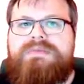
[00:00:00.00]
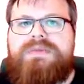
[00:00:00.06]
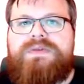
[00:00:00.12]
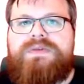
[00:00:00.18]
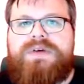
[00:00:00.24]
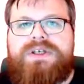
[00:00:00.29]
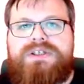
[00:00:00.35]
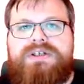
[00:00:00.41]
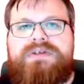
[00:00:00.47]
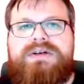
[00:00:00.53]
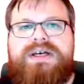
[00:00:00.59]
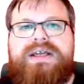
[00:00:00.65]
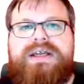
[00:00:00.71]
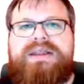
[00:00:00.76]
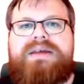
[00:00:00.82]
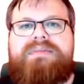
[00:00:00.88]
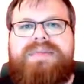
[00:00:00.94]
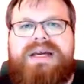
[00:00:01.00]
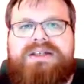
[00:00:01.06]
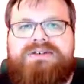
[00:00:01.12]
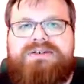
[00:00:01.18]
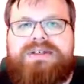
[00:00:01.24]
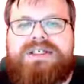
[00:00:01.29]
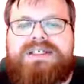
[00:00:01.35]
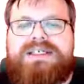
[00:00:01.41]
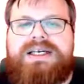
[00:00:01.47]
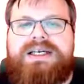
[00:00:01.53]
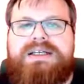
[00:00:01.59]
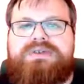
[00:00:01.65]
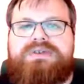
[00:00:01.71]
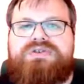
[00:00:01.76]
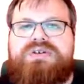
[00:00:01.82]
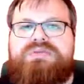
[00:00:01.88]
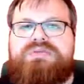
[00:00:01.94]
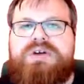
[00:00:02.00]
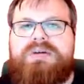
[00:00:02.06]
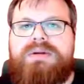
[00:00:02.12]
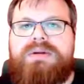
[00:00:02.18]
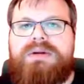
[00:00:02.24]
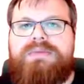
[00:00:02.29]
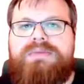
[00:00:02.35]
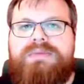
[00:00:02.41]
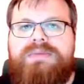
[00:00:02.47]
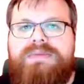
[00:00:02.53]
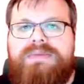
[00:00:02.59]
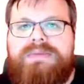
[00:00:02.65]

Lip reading: we want to look at the metric Steiner tree problem.